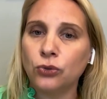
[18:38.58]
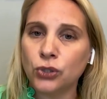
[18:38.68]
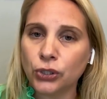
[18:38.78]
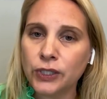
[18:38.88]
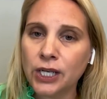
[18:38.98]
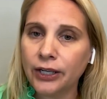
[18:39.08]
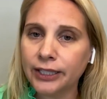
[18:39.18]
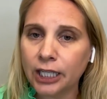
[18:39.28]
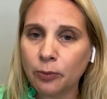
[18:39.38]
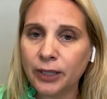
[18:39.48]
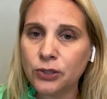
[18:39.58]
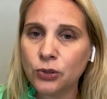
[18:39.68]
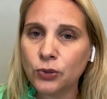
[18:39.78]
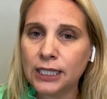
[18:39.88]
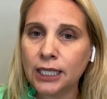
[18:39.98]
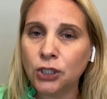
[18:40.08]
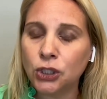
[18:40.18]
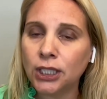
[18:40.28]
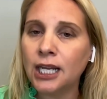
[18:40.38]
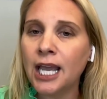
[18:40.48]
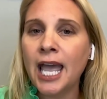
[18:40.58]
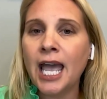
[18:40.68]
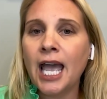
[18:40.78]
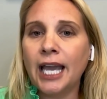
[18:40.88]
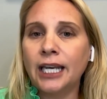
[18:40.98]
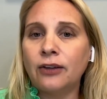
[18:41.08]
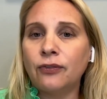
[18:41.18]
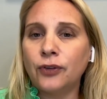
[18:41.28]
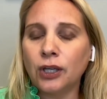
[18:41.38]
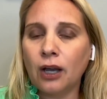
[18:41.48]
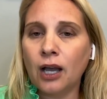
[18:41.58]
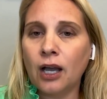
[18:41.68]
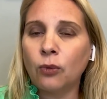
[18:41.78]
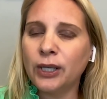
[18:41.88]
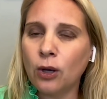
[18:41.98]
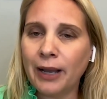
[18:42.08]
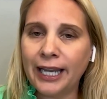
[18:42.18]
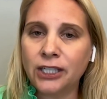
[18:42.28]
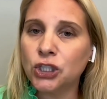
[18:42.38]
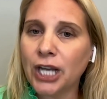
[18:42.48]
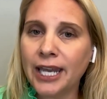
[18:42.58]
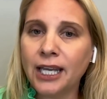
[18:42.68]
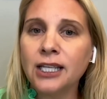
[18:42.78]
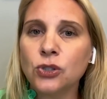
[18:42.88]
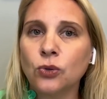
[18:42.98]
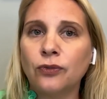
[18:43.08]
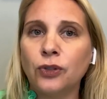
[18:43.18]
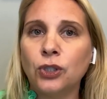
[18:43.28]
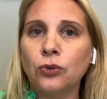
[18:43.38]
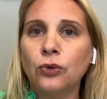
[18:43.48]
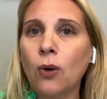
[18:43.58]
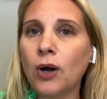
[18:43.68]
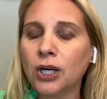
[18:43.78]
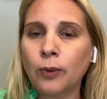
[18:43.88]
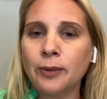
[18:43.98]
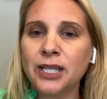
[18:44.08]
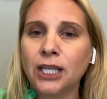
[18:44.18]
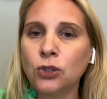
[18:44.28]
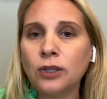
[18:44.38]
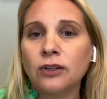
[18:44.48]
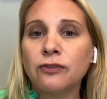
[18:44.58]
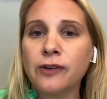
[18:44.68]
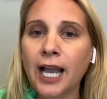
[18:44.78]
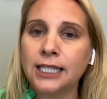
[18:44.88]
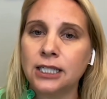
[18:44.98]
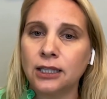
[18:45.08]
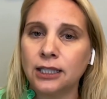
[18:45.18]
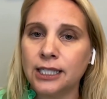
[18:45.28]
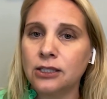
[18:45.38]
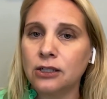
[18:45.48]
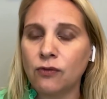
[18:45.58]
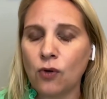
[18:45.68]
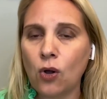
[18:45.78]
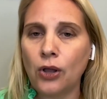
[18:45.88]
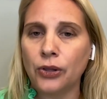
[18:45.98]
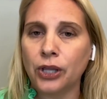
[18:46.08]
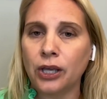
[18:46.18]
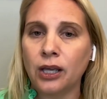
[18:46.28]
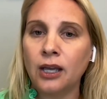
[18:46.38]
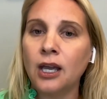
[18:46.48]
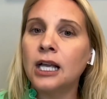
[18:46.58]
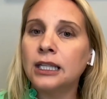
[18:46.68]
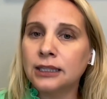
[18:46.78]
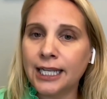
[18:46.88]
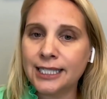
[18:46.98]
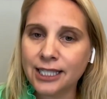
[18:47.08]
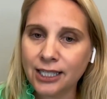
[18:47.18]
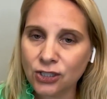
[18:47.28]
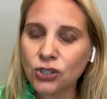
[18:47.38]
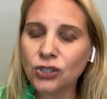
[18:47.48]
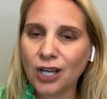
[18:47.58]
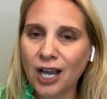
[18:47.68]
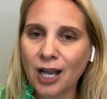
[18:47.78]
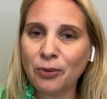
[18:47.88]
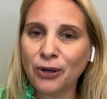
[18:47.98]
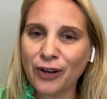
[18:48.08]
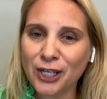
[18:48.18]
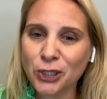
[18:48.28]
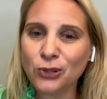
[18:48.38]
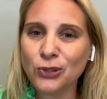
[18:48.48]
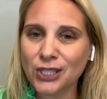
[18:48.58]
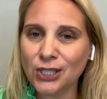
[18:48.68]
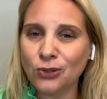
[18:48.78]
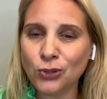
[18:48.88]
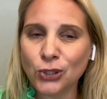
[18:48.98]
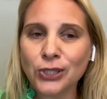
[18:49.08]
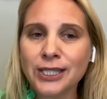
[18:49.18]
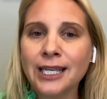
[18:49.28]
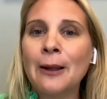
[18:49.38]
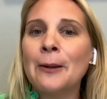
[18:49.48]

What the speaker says: Jersey Art Therapy Association, and if we go by NJATA, so if you go on our website, you can find a list of all the licensed professionals in New Jersey.